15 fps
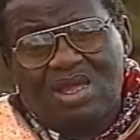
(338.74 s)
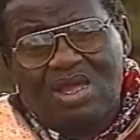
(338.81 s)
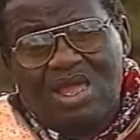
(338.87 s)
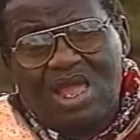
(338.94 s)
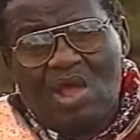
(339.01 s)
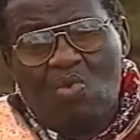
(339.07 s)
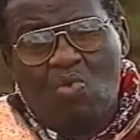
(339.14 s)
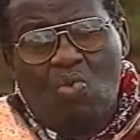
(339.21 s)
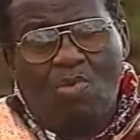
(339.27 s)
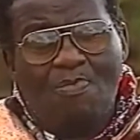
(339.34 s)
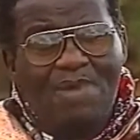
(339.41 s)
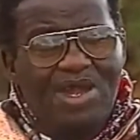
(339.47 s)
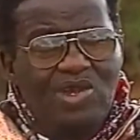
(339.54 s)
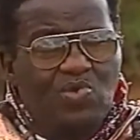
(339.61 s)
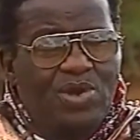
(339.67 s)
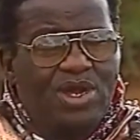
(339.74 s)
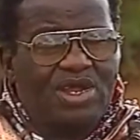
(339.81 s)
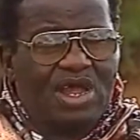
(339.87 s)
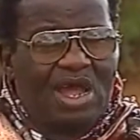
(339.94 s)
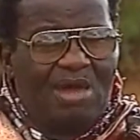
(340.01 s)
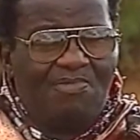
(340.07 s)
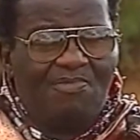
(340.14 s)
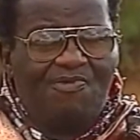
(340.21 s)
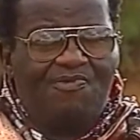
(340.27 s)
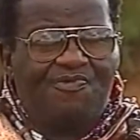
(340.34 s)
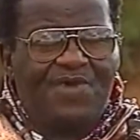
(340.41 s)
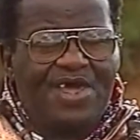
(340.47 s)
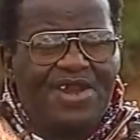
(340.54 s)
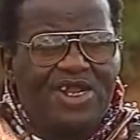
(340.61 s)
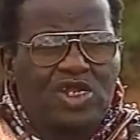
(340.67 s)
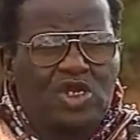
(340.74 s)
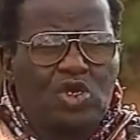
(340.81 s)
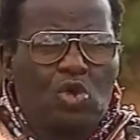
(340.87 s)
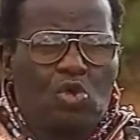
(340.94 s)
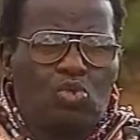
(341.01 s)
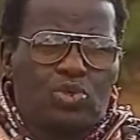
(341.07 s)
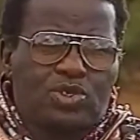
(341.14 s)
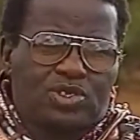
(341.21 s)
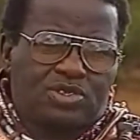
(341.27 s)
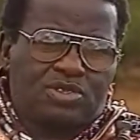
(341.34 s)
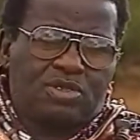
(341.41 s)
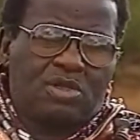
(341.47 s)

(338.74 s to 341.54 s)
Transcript: A woman will come very close